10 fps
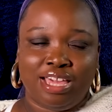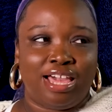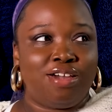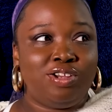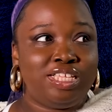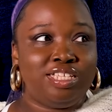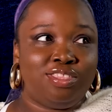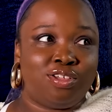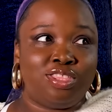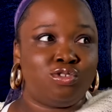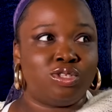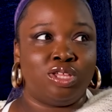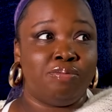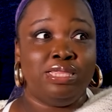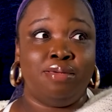I honestly thought this was
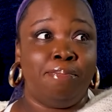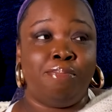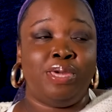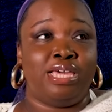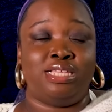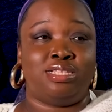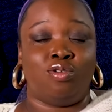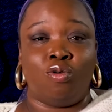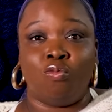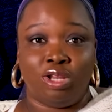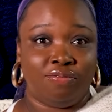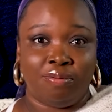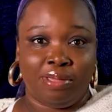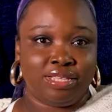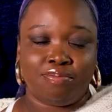going to be the best, or one of the
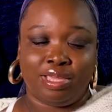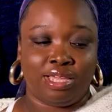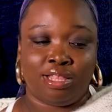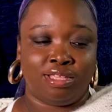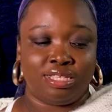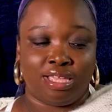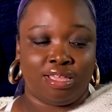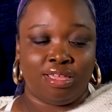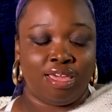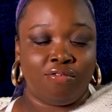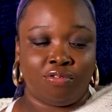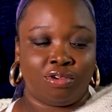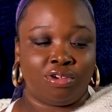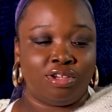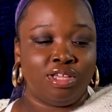best Met Galas
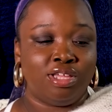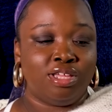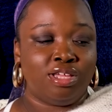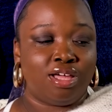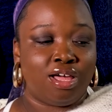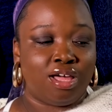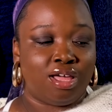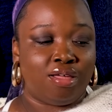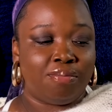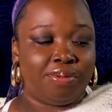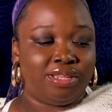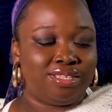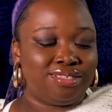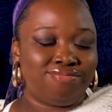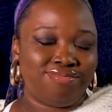ever. But
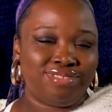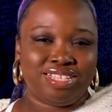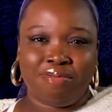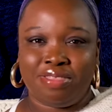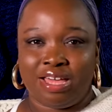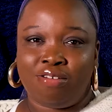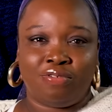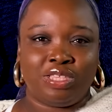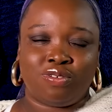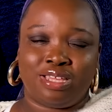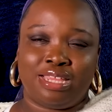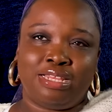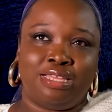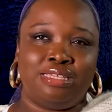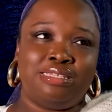some of the outfits were kind of
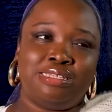like,